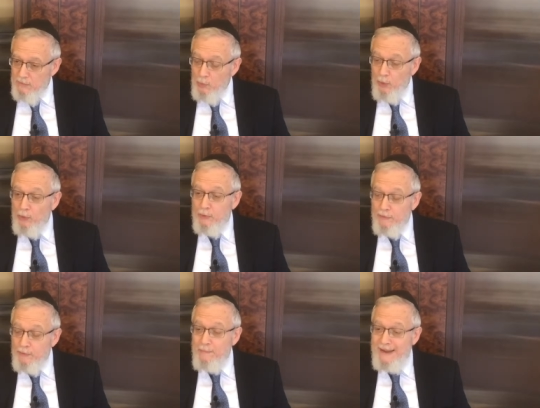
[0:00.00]
The world will
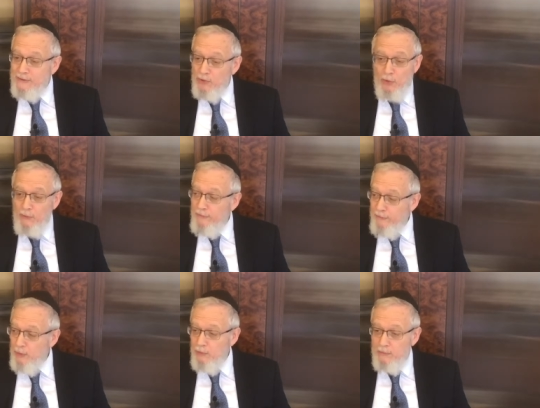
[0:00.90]
revert back to Tov
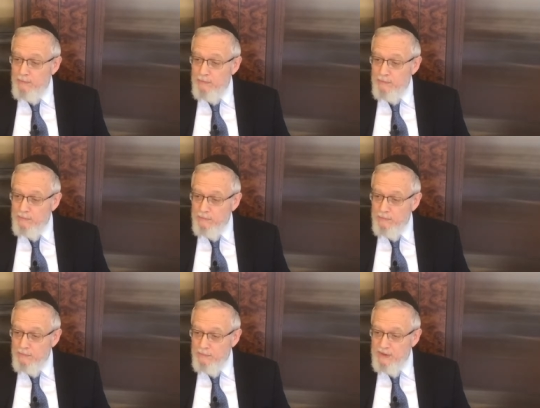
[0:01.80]
Avoh,
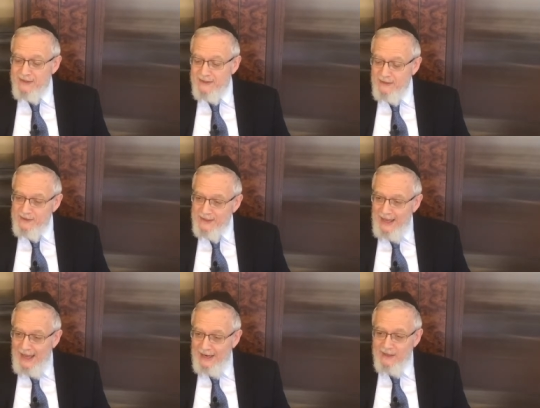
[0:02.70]
this, this
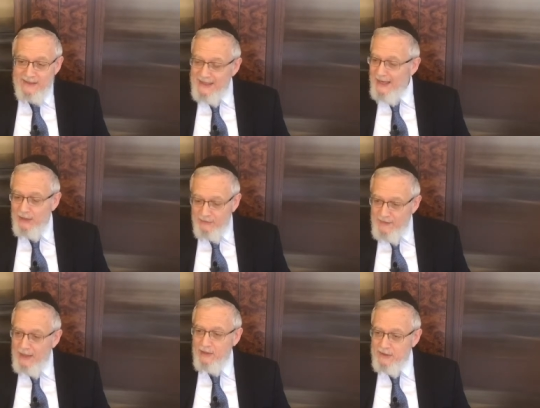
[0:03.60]
chaotic state of
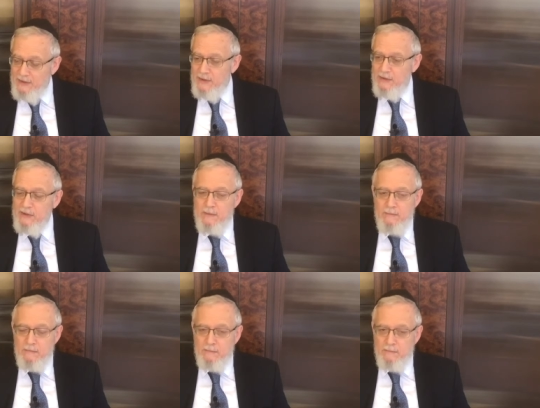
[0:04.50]
non existence.
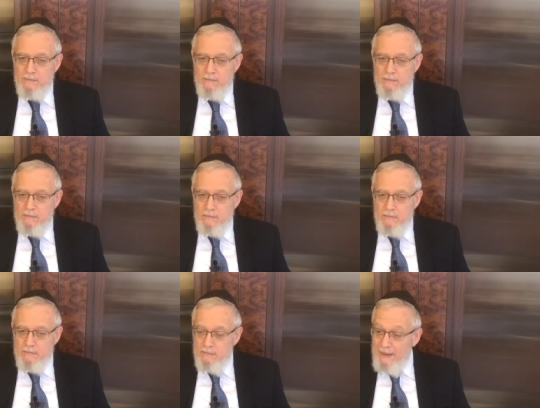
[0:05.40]

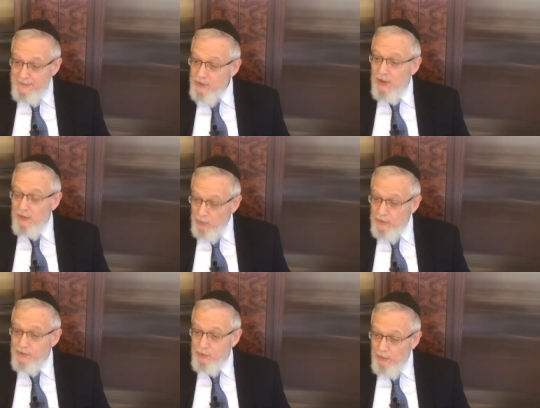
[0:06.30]
That means God
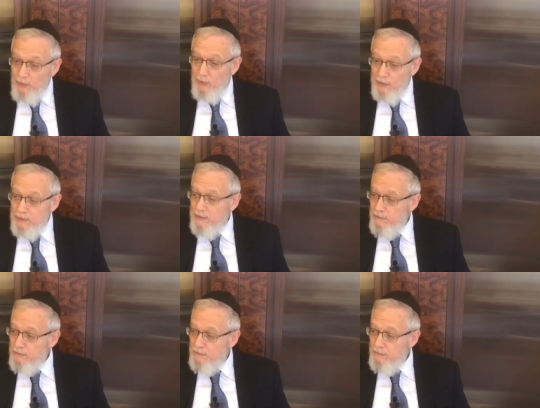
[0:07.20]
will destroy the world.